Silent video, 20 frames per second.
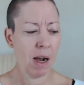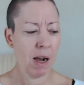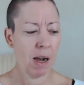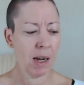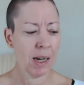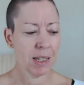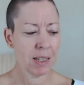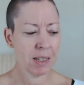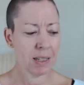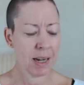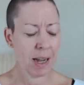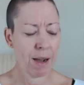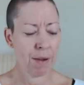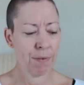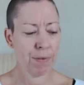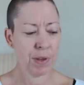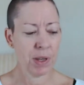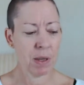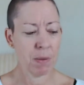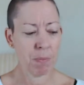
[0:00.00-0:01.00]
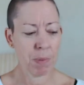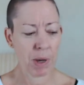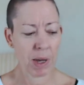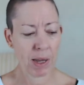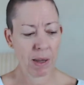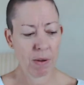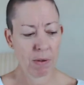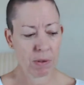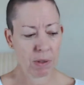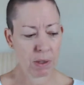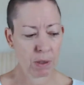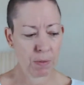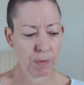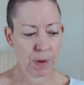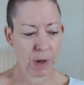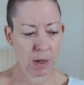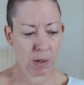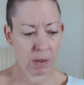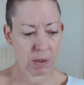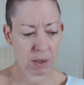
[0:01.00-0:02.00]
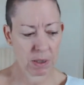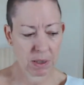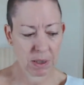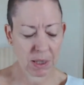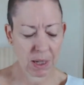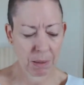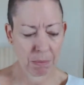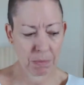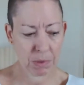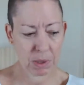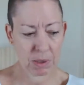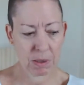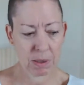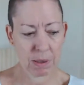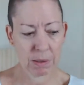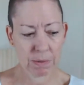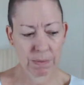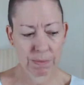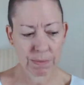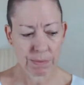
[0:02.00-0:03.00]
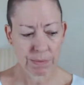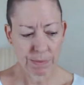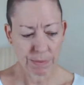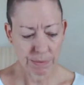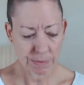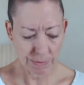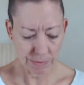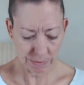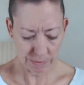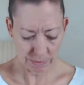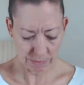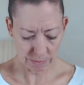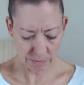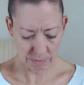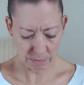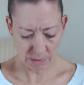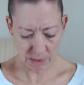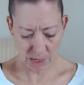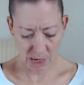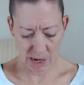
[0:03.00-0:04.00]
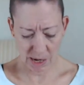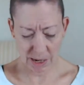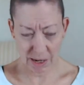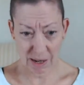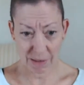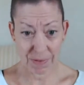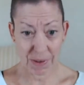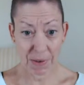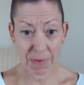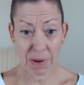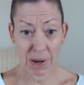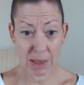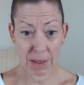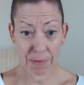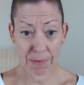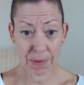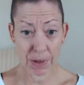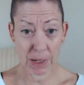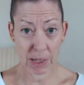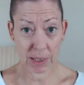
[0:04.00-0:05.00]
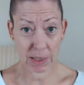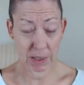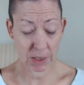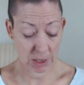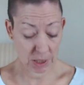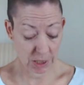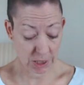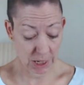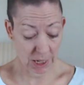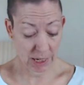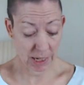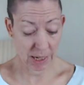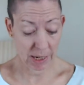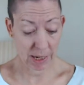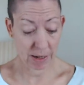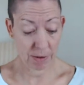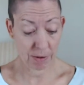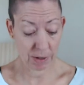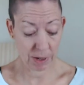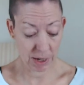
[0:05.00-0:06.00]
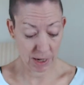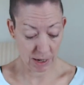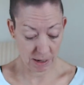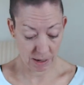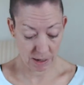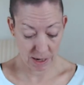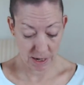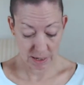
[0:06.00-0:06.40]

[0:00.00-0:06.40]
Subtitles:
I didn't have eBay on this phone. It's a Samsung, and I've never had the freaking cha-chingy on it.